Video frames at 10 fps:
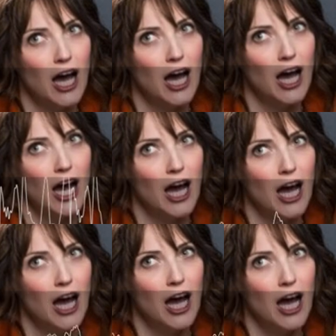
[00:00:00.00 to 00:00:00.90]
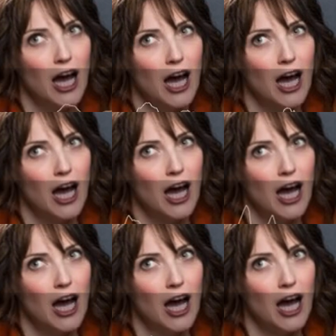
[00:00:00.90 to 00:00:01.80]
so scary. It was definitely in the
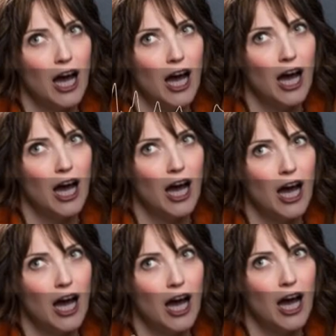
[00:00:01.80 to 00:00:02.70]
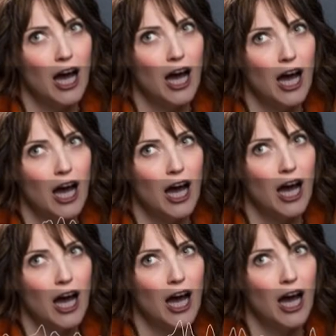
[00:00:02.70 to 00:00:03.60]
theme of this week's episode, two strangers
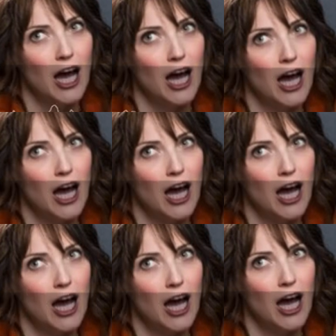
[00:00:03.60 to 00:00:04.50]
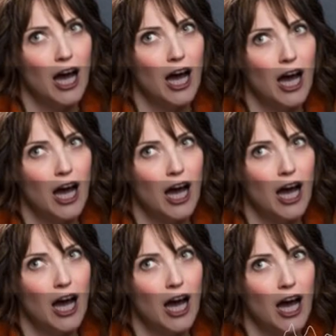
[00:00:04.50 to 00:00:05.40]
talking, but I
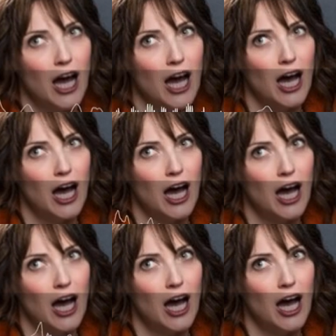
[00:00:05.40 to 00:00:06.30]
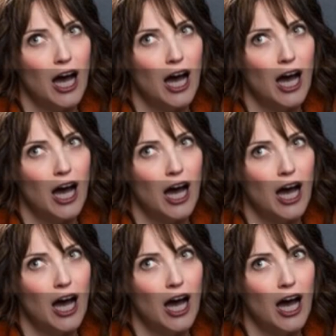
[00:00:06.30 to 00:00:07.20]
ultimately think
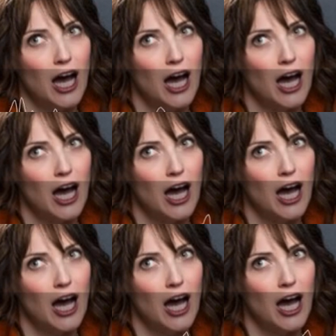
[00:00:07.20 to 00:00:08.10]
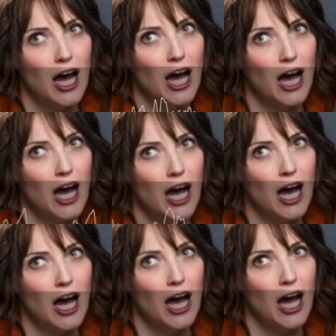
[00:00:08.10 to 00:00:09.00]
this guy was some kind of, if
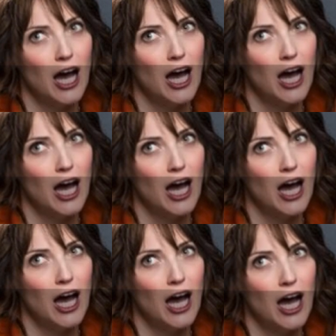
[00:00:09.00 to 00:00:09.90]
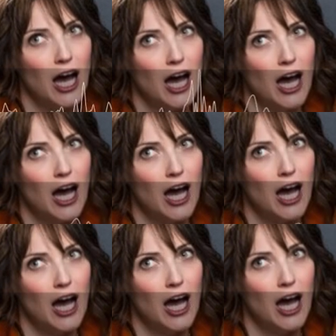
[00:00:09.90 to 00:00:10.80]
not
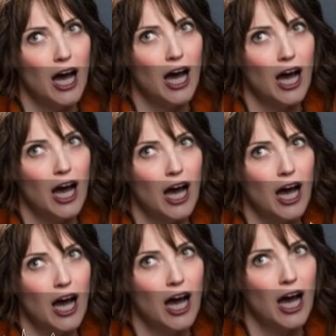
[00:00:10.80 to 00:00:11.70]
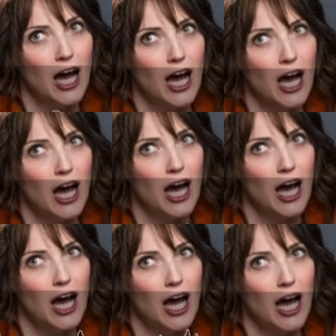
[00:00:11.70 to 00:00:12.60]
scammer, let's just say dreamer.
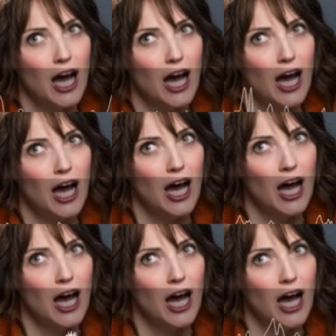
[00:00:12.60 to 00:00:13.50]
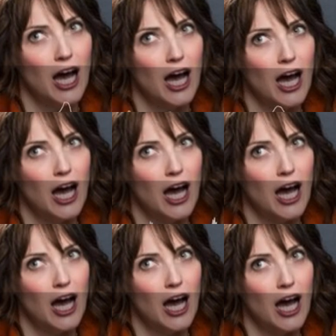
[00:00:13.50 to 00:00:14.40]
Does that make sense? I have this thing I always
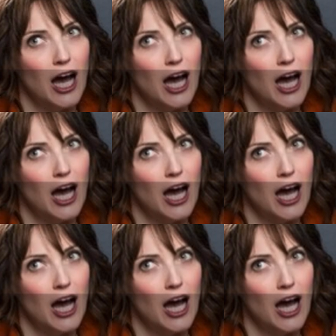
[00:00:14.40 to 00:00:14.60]
say